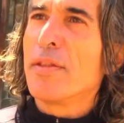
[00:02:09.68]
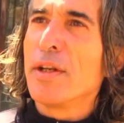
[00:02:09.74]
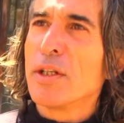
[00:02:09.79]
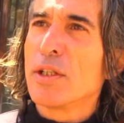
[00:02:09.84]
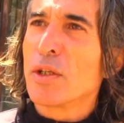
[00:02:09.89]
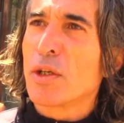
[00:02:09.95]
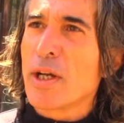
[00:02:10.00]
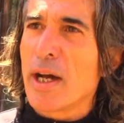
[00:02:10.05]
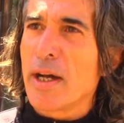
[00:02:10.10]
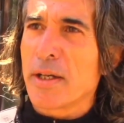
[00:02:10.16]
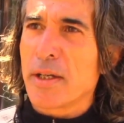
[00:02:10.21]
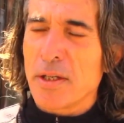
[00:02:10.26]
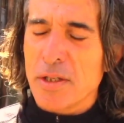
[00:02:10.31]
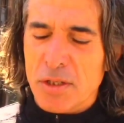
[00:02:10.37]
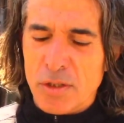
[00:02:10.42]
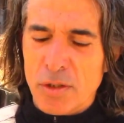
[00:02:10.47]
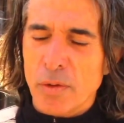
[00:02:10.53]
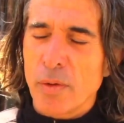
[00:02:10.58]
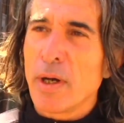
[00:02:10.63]
Than
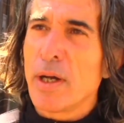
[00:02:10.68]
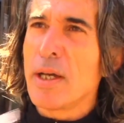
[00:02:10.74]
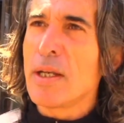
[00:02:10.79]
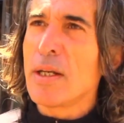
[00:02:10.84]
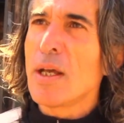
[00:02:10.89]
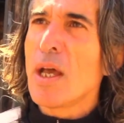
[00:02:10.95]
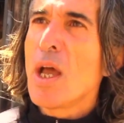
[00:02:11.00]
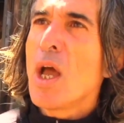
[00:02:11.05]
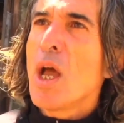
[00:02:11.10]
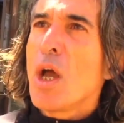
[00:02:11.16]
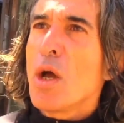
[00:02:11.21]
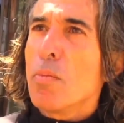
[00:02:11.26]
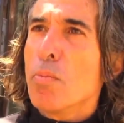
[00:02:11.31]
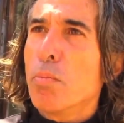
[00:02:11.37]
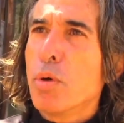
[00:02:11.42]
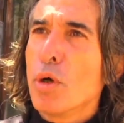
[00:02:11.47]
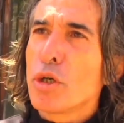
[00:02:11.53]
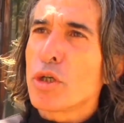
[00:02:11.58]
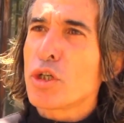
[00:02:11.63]
Dukakis. All right.
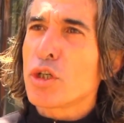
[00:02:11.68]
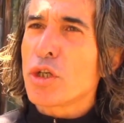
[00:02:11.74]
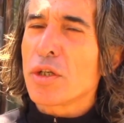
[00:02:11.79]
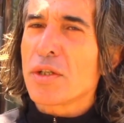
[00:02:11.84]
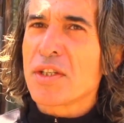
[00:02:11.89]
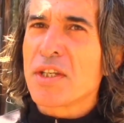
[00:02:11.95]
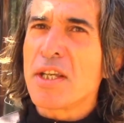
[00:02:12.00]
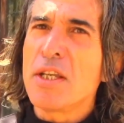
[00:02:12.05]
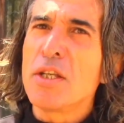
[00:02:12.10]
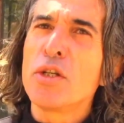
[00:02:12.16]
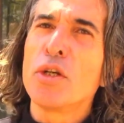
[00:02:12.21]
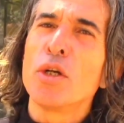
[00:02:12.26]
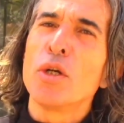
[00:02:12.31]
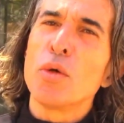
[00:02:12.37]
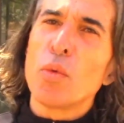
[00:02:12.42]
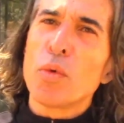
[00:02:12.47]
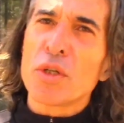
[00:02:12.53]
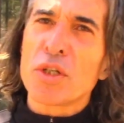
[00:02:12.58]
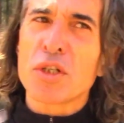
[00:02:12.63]
Bush Senior
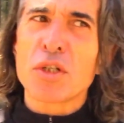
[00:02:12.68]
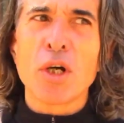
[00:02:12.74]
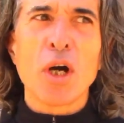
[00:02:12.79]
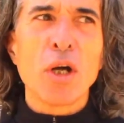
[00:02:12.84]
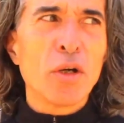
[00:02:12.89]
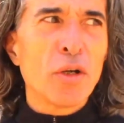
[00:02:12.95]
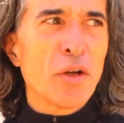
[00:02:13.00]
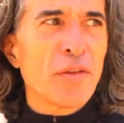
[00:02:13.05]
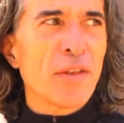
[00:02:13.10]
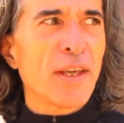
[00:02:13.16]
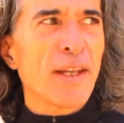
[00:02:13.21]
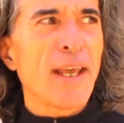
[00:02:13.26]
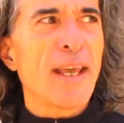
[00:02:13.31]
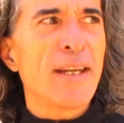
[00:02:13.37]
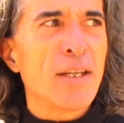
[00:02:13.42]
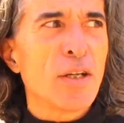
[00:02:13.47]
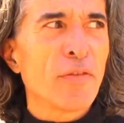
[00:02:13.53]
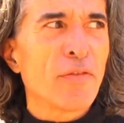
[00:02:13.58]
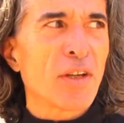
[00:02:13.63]
was taller than
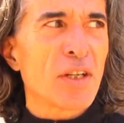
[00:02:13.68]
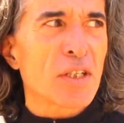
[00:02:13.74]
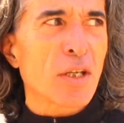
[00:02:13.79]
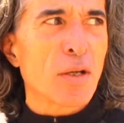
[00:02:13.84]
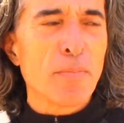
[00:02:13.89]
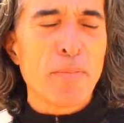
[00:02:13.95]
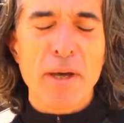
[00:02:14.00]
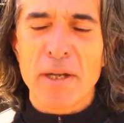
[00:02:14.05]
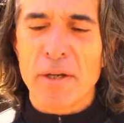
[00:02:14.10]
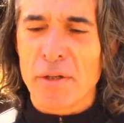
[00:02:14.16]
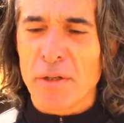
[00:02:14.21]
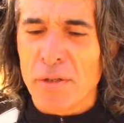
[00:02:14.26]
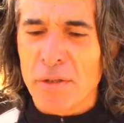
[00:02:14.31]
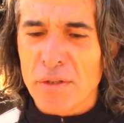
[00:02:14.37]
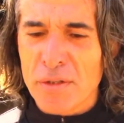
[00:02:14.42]
any of his competitors.